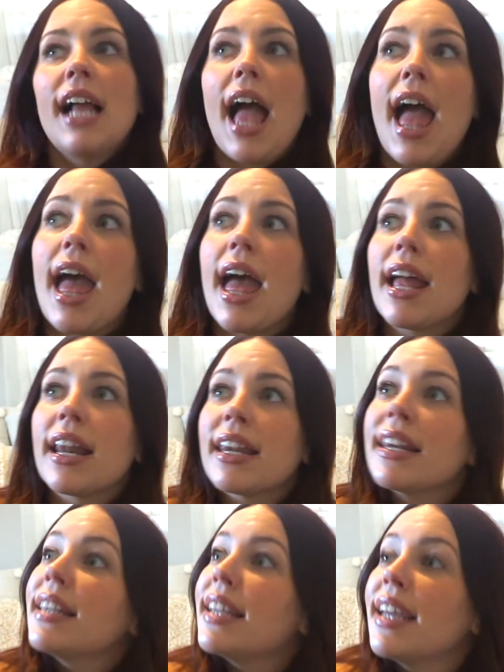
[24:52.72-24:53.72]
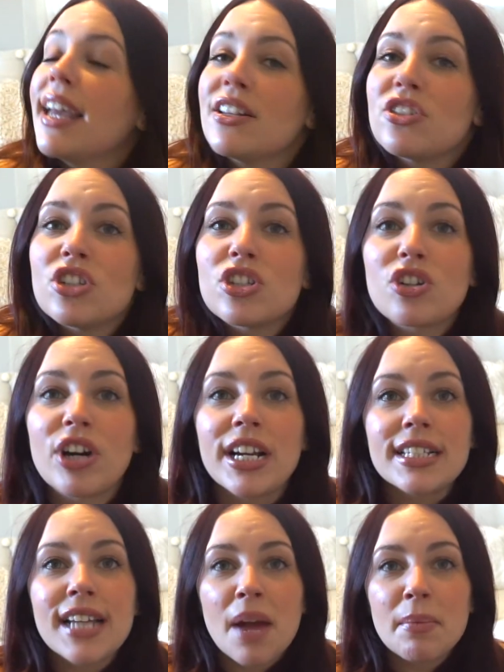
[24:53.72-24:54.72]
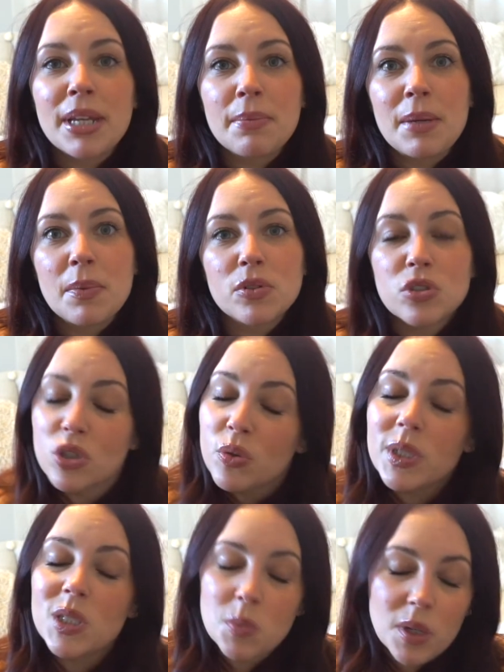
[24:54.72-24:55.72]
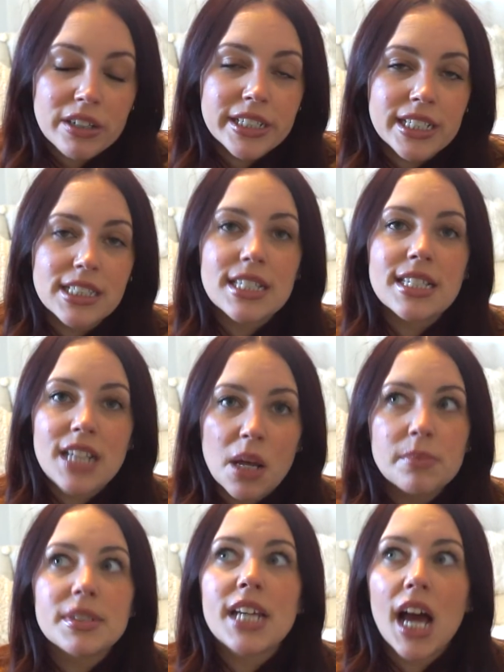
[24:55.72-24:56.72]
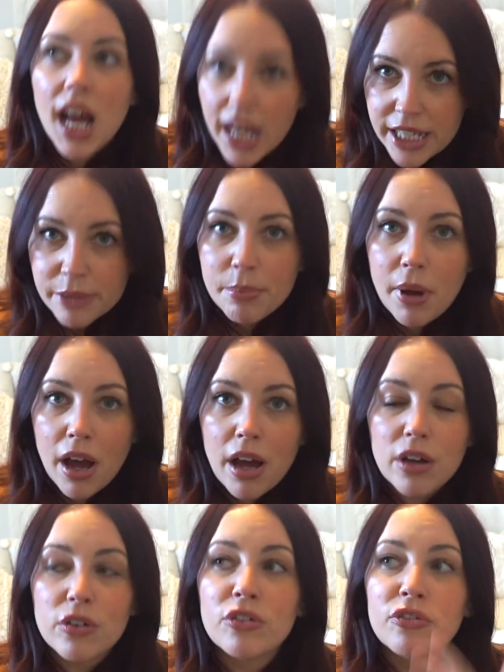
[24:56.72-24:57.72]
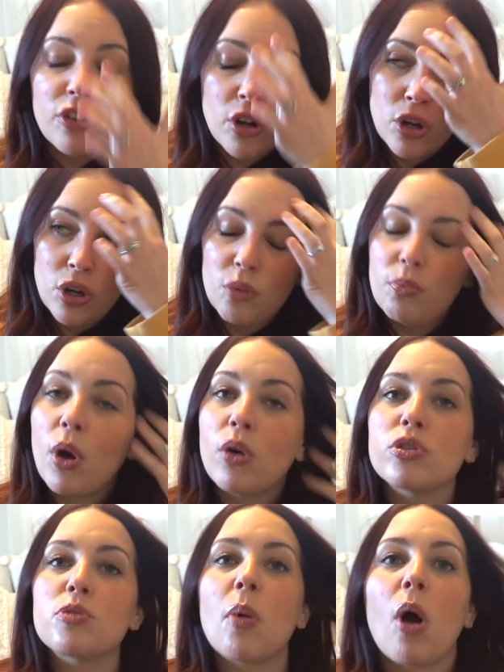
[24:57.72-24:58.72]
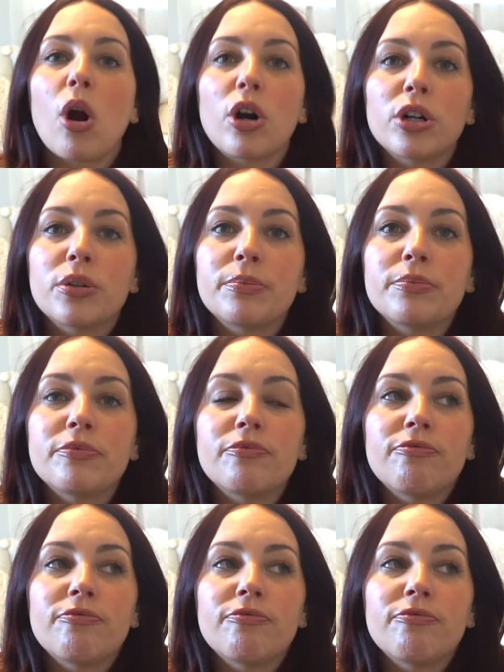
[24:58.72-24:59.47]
And it's just crazy how many people do experience some type of postpartum